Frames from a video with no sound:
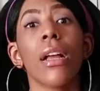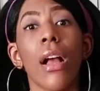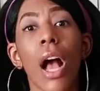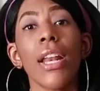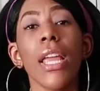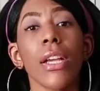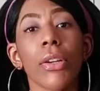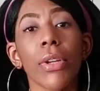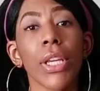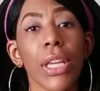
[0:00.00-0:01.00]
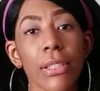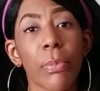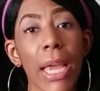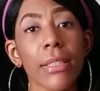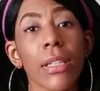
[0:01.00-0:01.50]
An inquiry is
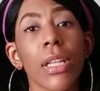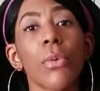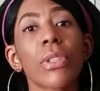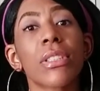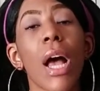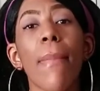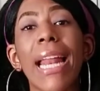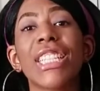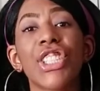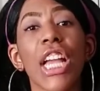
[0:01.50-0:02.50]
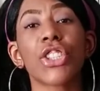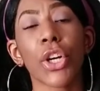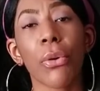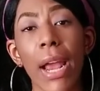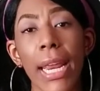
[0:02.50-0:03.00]
basically when somebody checks your
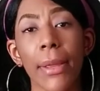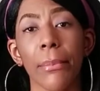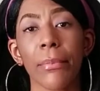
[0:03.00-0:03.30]
credit.